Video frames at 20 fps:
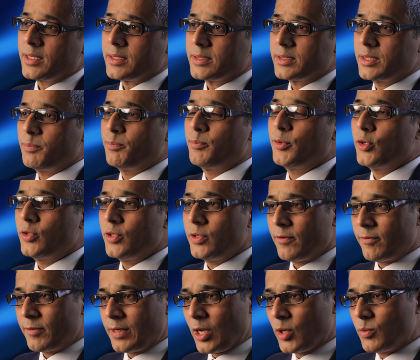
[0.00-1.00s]
The beauty
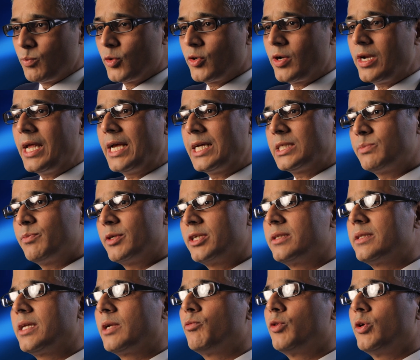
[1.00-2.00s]
of cloud model has
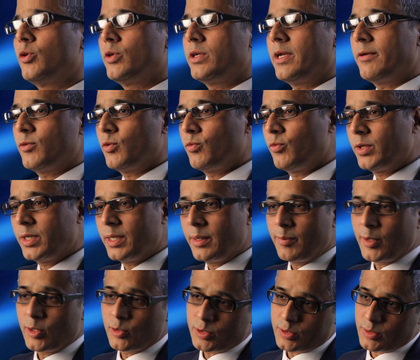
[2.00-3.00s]
been that we don't have to worry
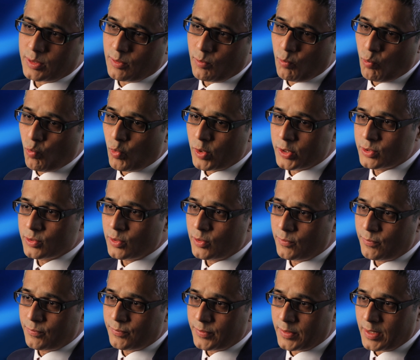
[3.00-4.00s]
about what sort
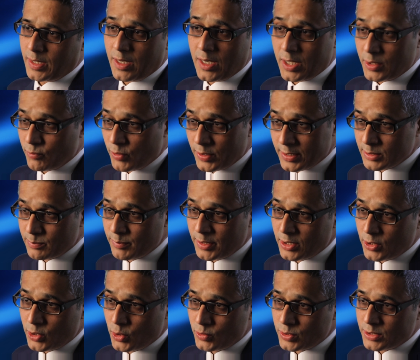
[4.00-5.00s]
of hardware is
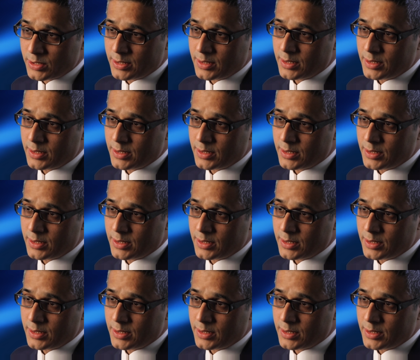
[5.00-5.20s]
being used.